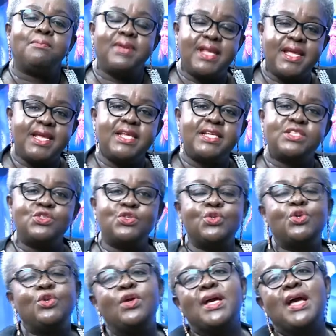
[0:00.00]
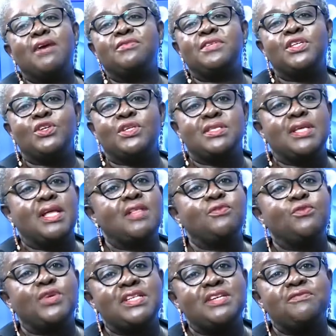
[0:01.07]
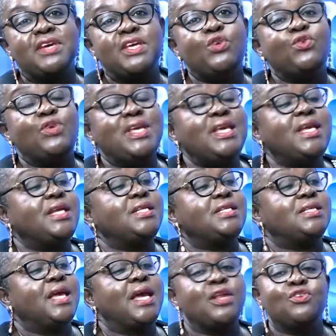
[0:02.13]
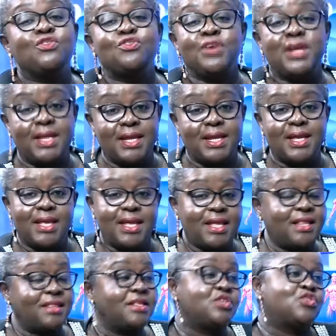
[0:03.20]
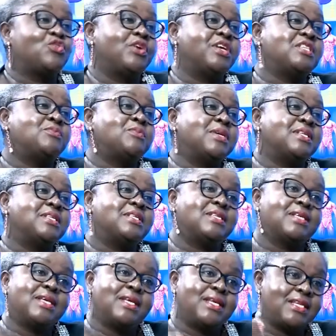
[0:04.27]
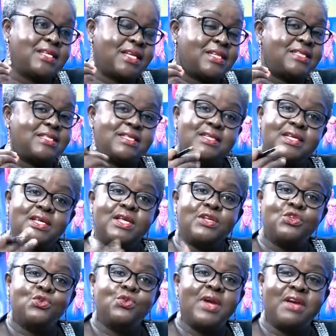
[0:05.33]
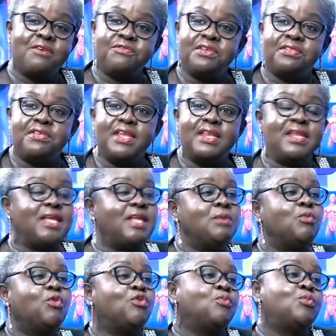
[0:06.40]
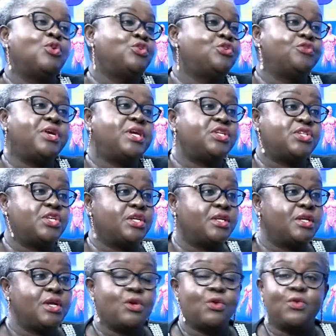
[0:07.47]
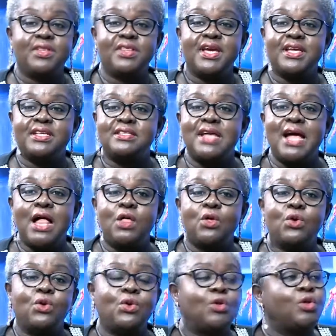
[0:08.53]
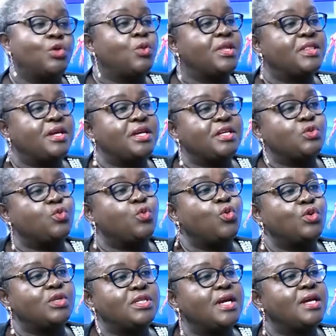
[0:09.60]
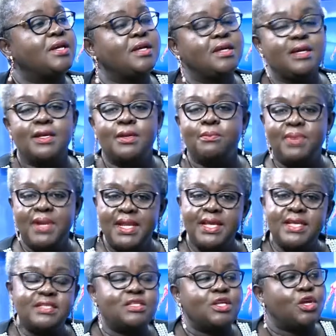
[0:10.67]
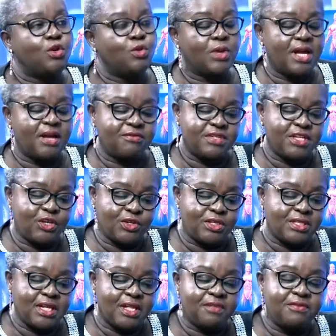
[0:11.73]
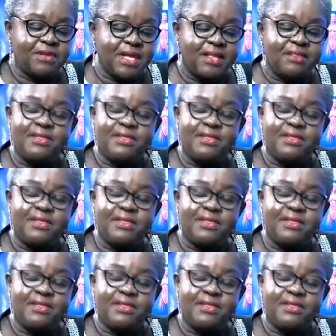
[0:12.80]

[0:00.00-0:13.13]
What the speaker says: Please do look after yourself. Whatever you eat and drink this Christmas, just do everything in moderation, whether it's alcohol, whether it's water. Please look after yourself.